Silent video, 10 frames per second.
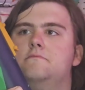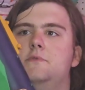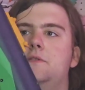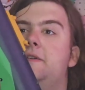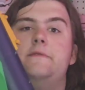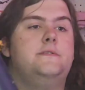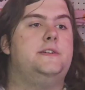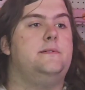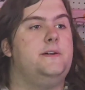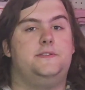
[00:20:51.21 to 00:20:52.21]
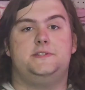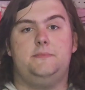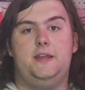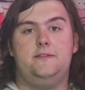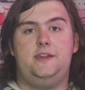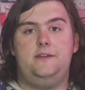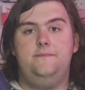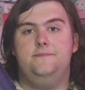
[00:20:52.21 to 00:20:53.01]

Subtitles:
your favorite thing about the Smiley.